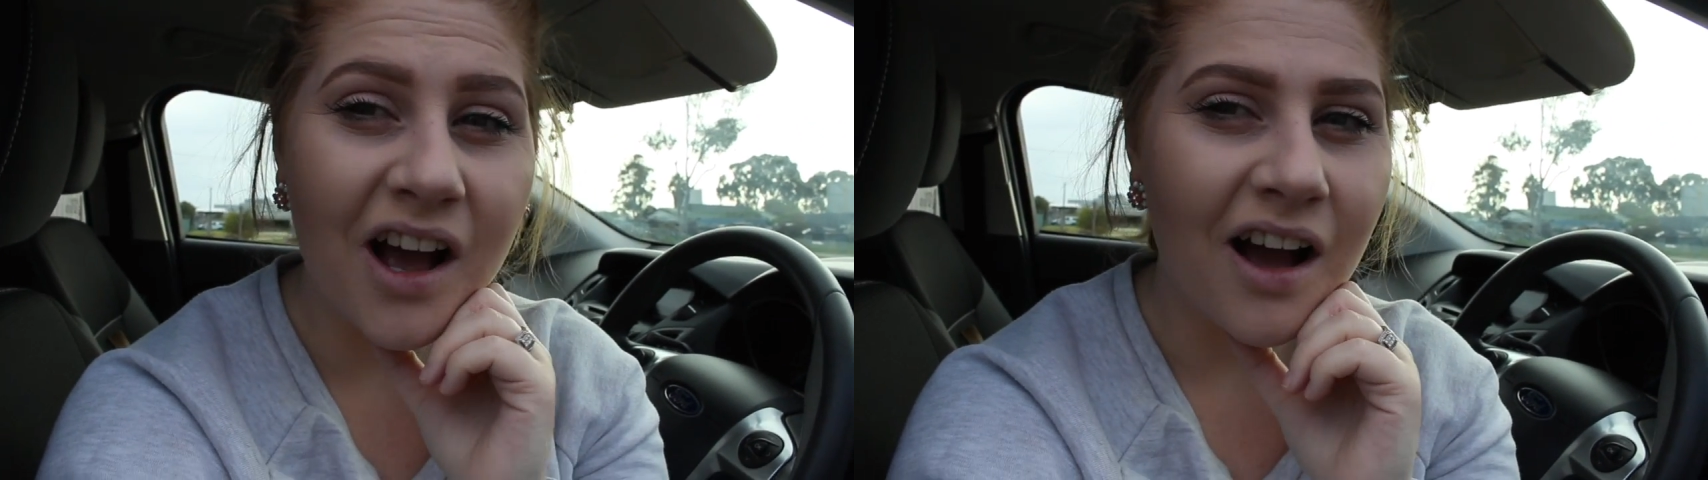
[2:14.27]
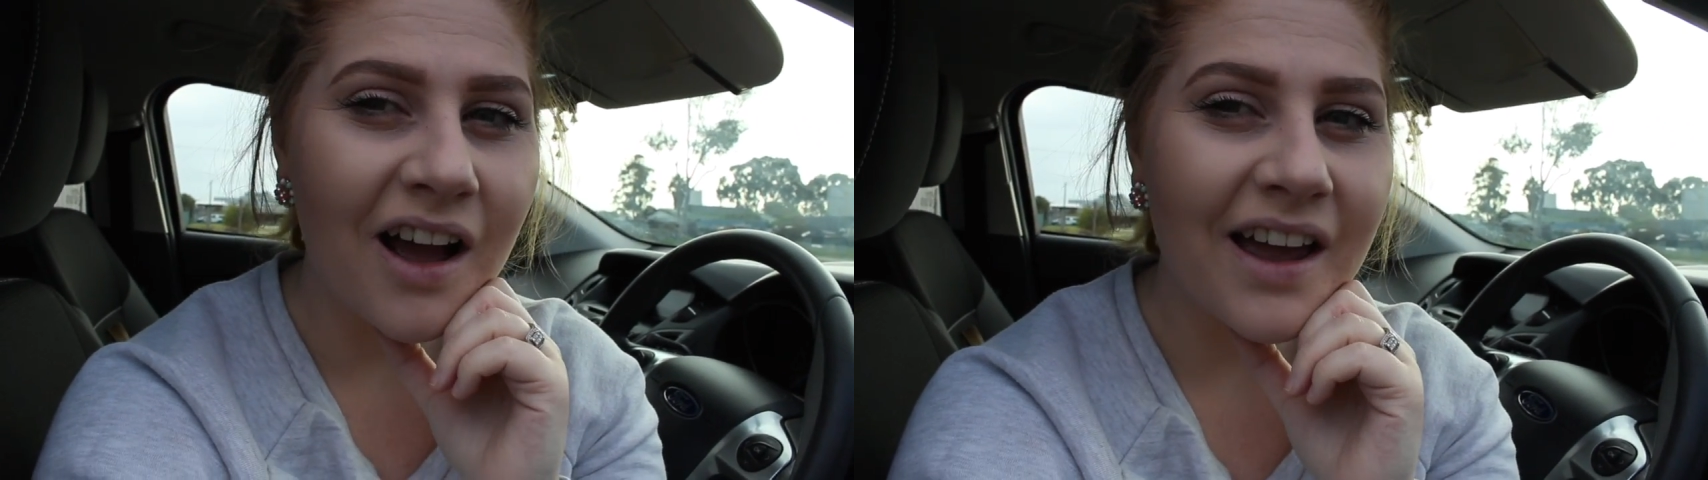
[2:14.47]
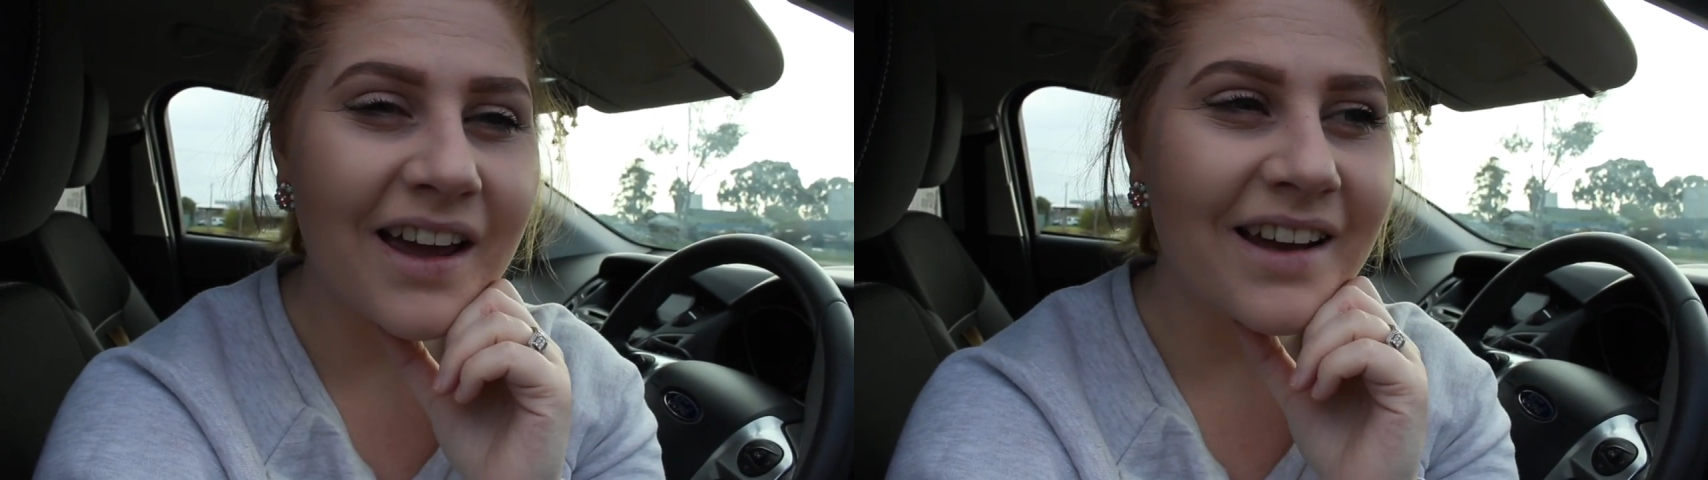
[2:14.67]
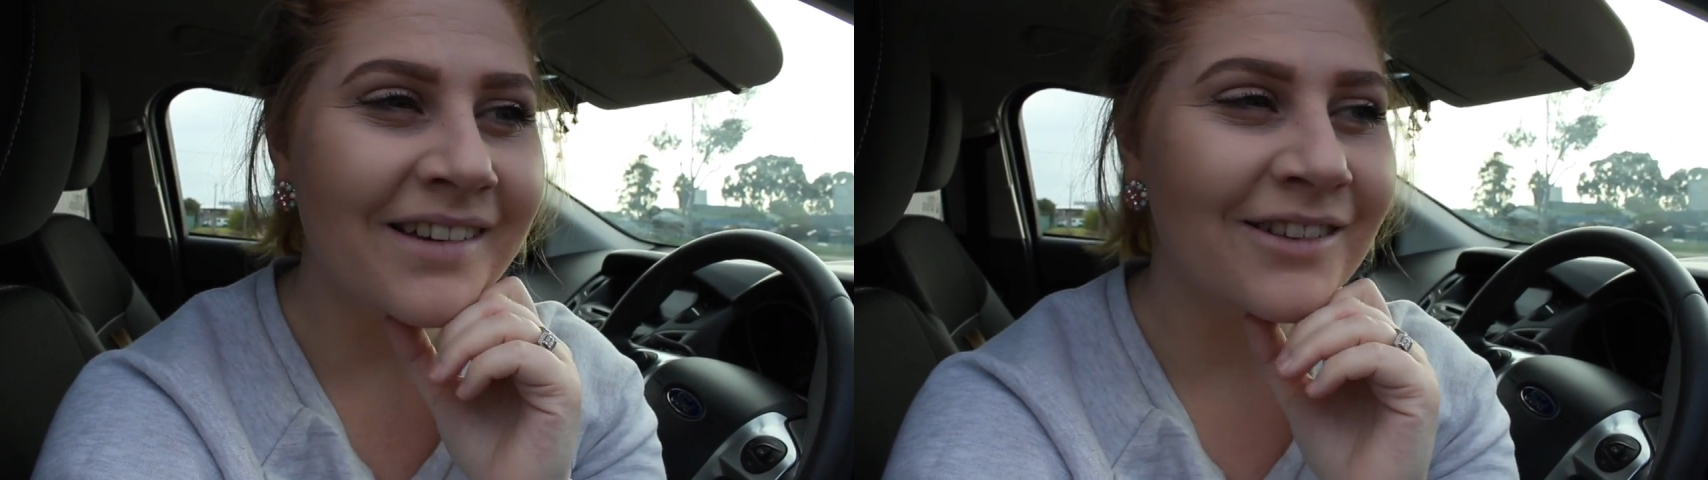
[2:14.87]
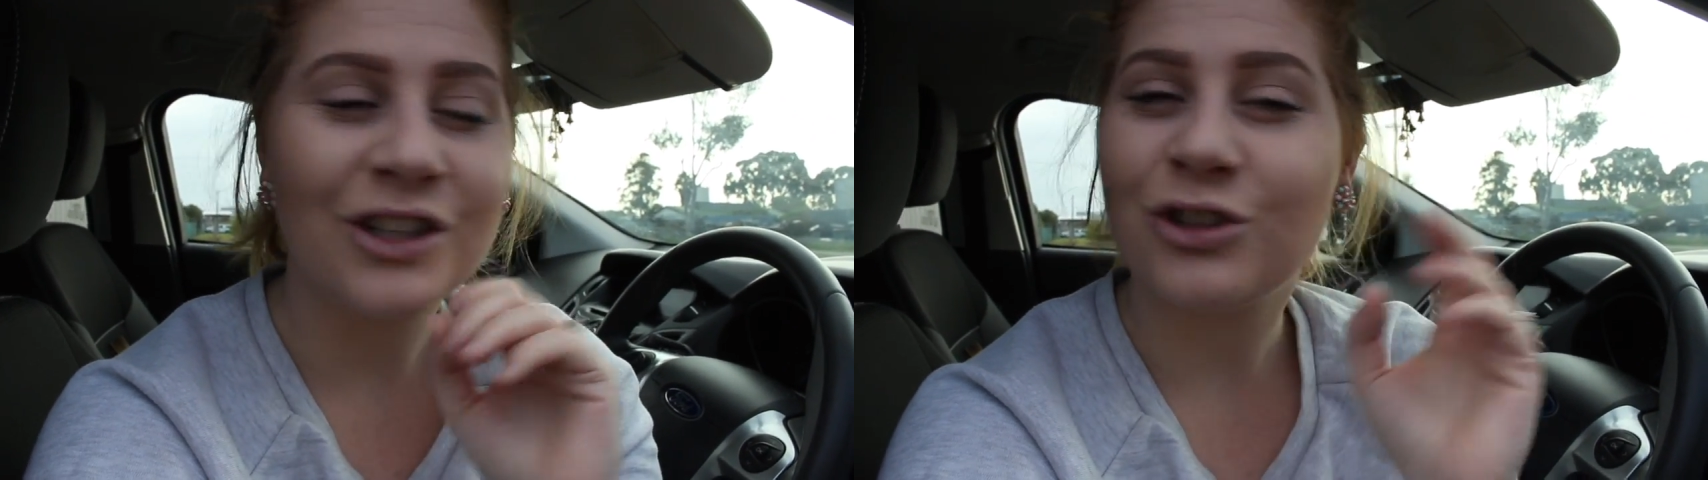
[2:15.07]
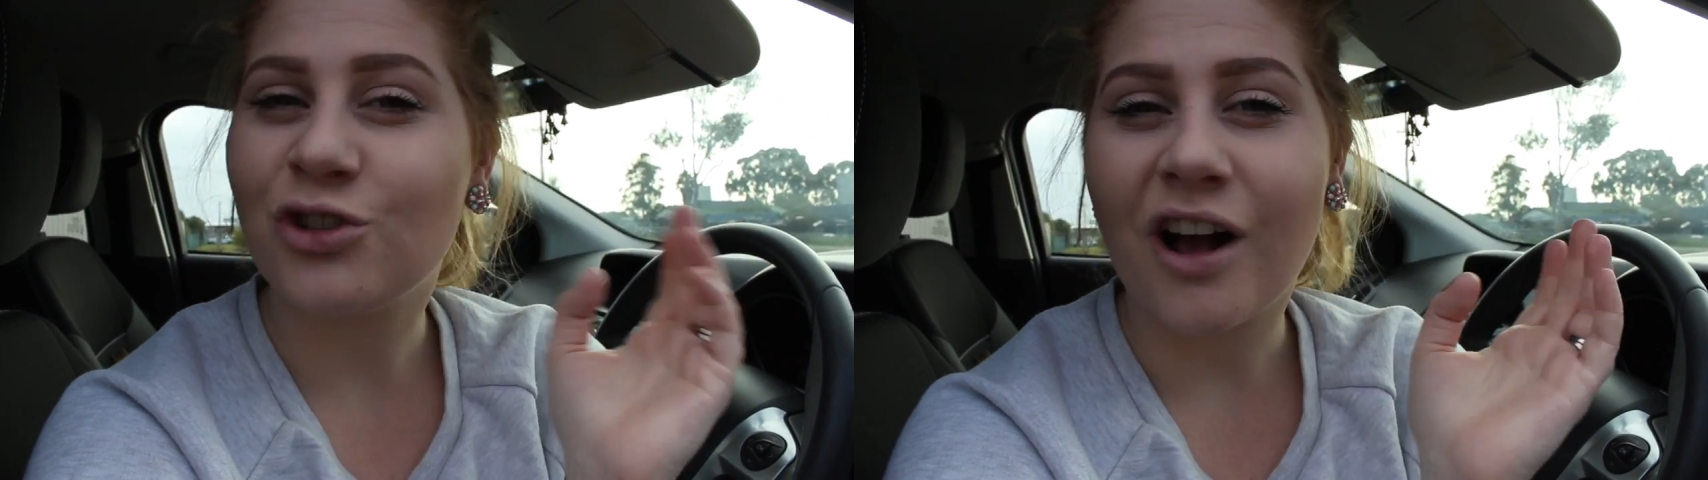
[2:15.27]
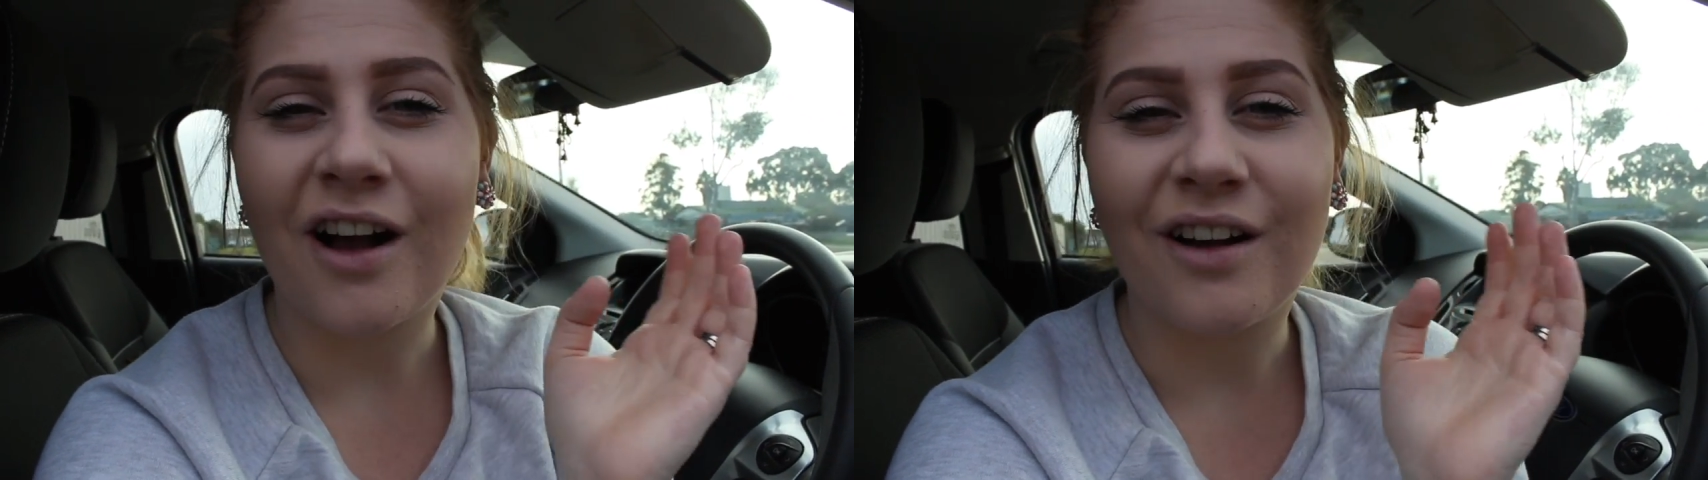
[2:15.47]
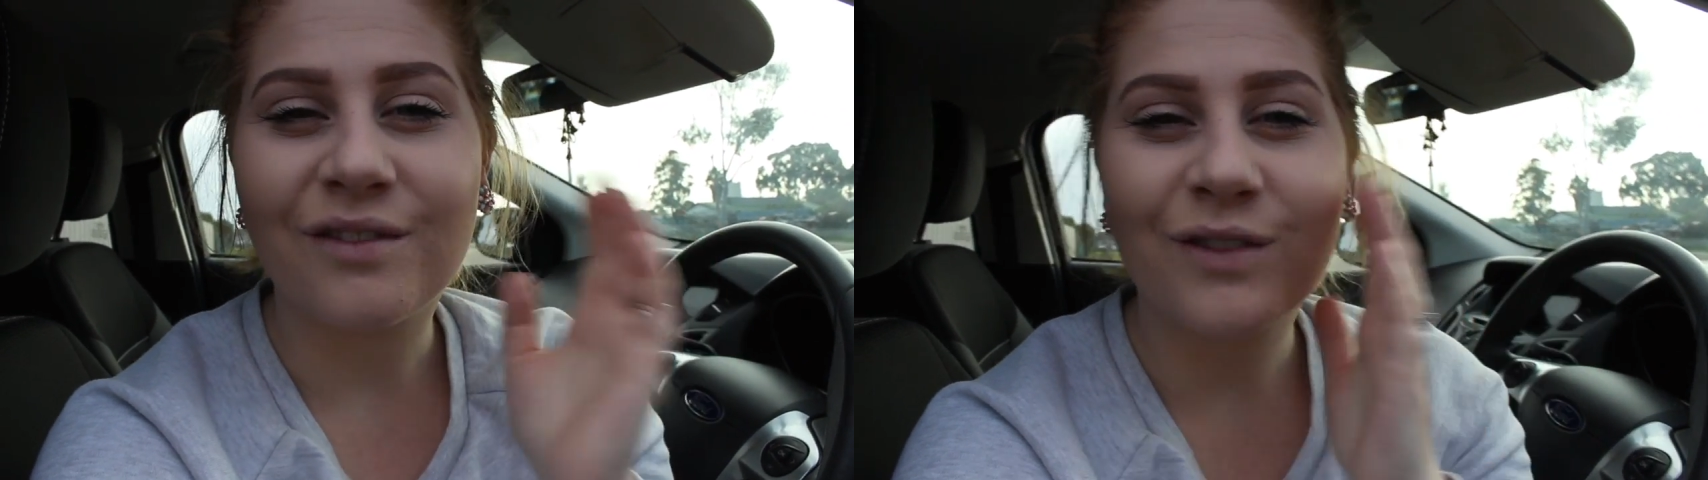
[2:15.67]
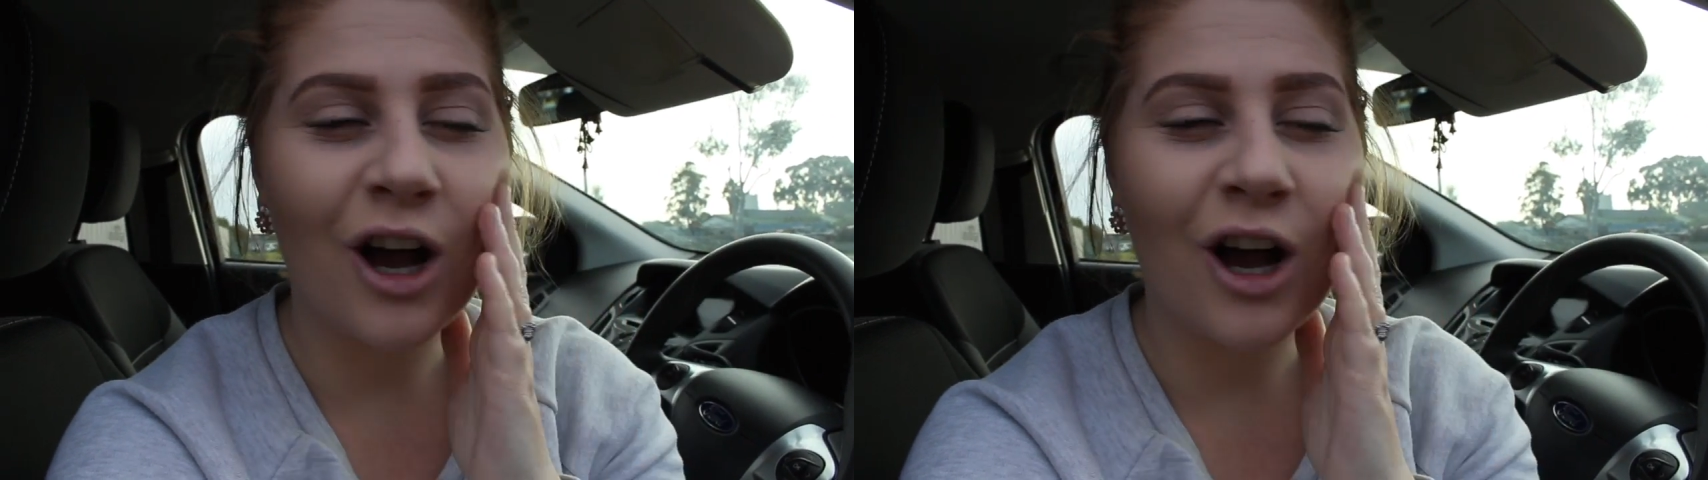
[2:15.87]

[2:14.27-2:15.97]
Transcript: I just drive